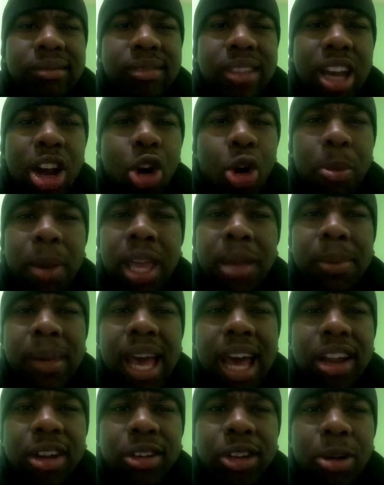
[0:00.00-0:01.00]
or maybe,
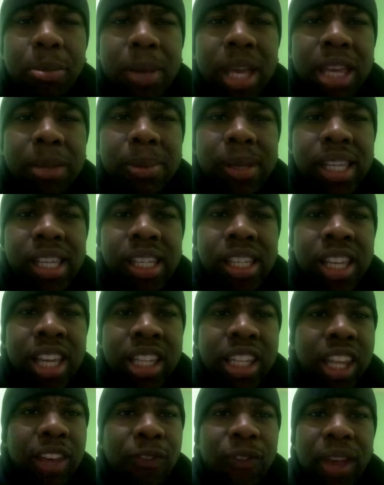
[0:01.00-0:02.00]
I don't know, maybe
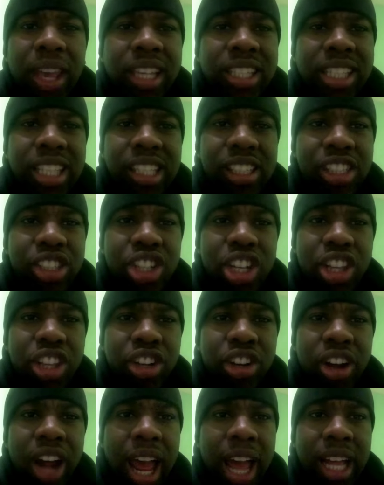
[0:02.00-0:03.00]
they face each
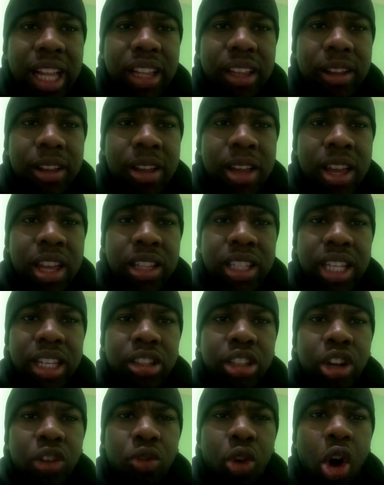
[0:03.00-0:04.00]
other at
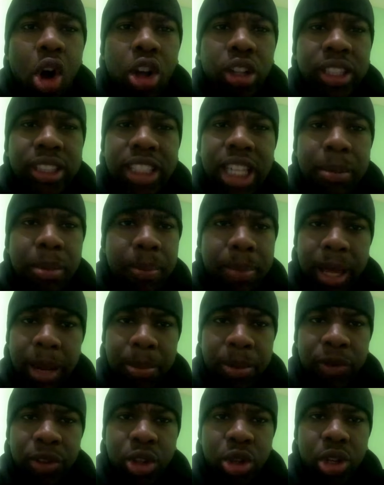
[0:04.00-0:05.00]
the Raw December
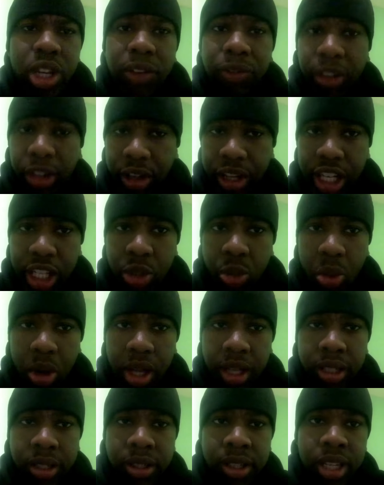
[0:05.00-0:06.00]
pay-per-view if there is
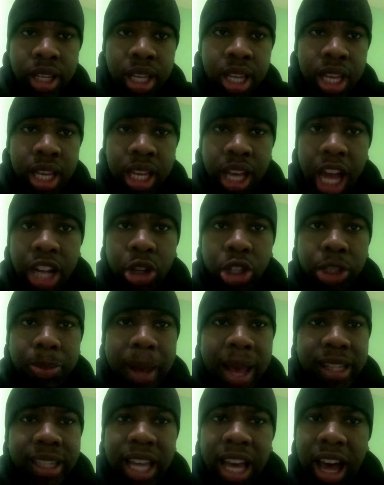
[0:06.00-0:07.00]
one. I know
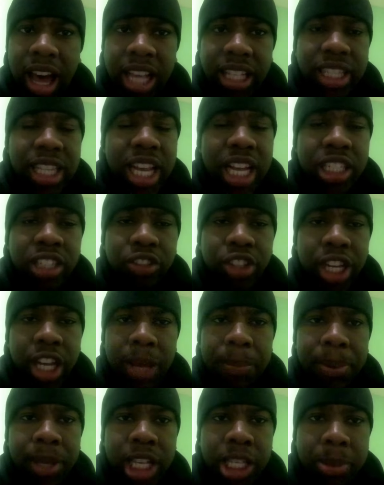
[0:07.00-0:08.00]
SmackDown has Clash of
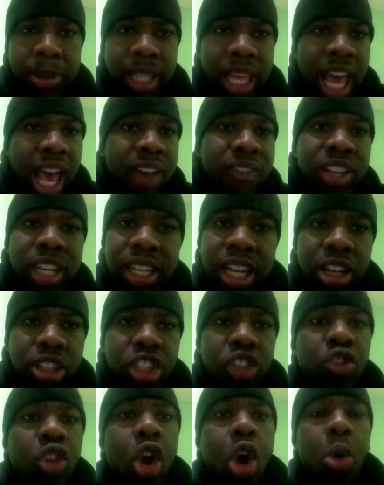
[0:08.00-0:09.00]
Champions, but they haven't announced
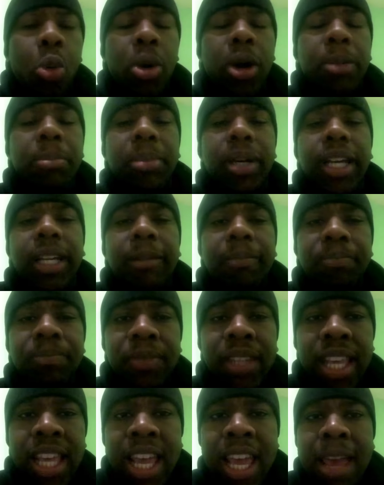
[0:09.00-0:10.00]
a Raw one. But
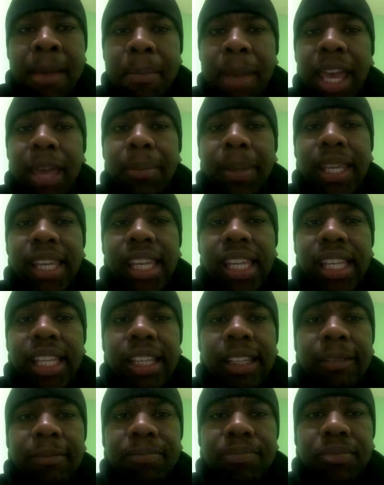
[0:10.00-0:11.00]

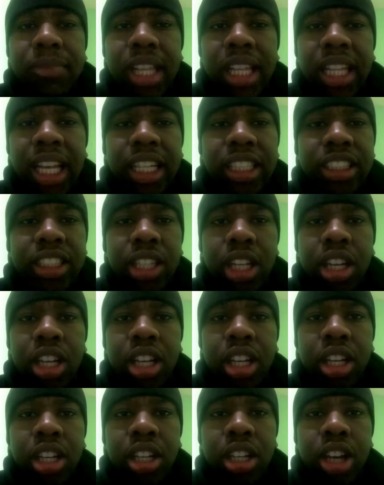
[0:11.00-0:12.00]
maybe
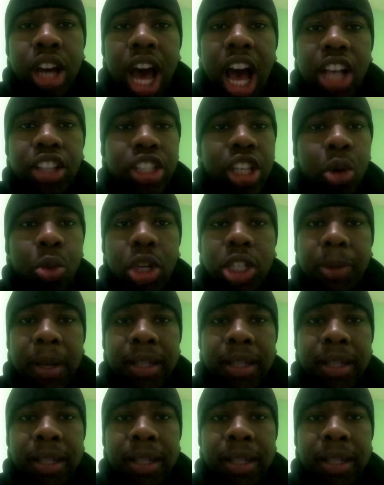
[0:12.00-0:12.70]
Asuka wins by